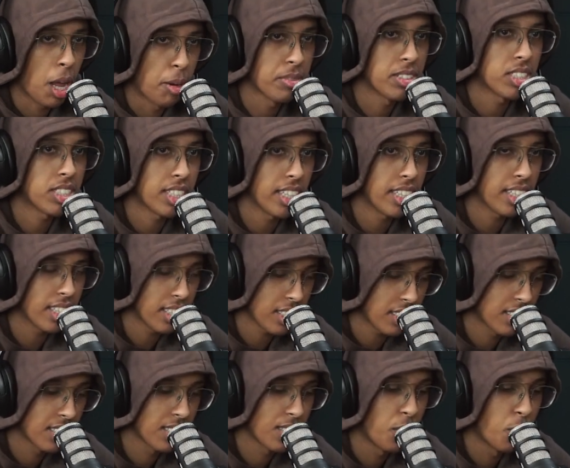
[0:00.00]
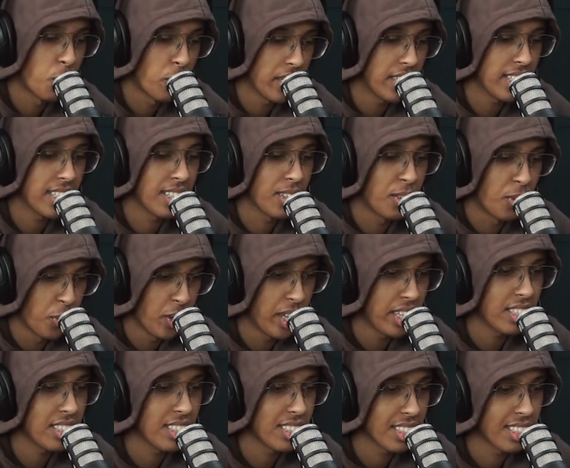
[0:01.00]
I'm just saying it.
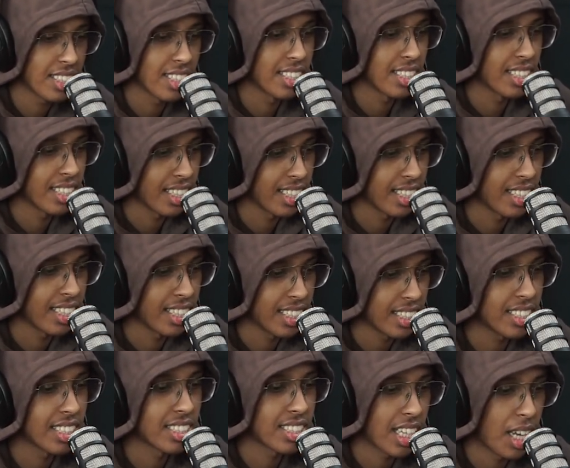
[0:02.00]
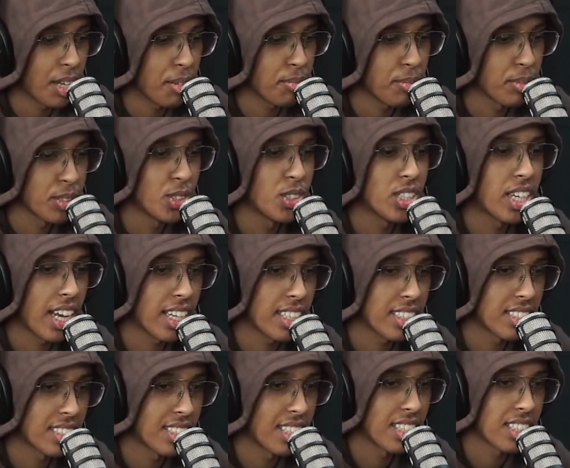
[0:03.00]
When it is this time you
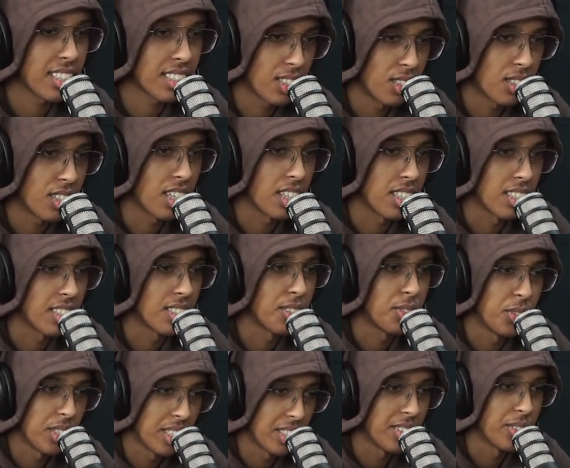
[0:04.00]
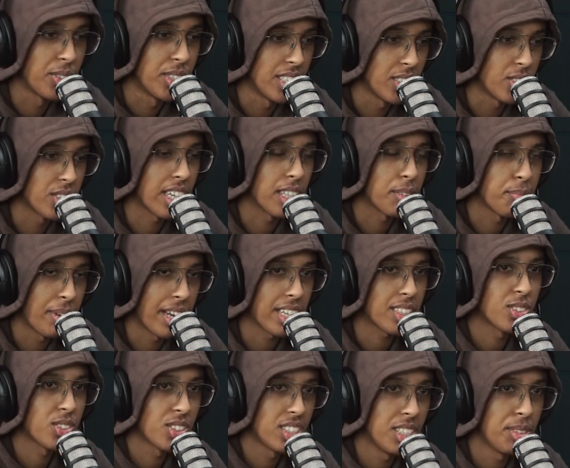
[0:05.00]
guys think, okay, we need to get back
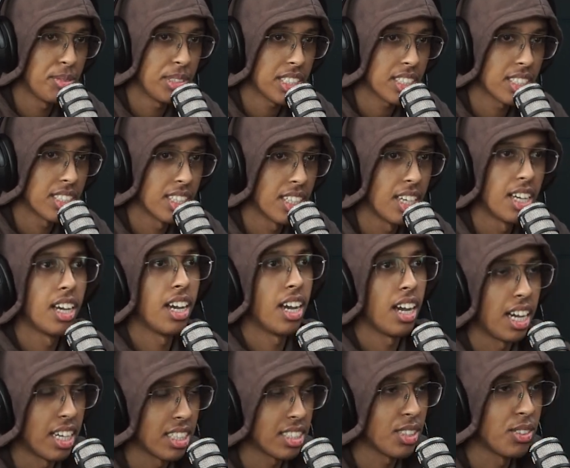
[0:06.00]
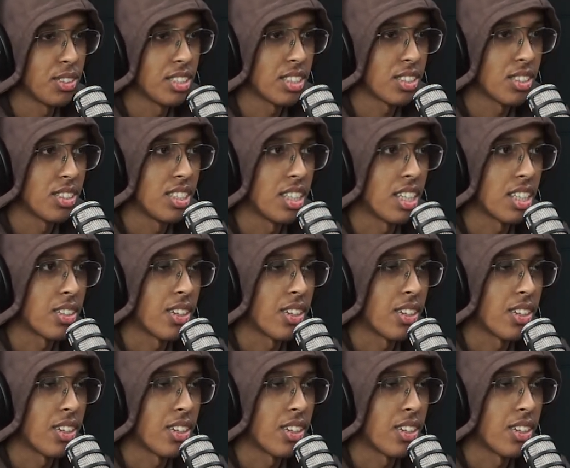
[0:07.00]
to streaming, I say we need to do a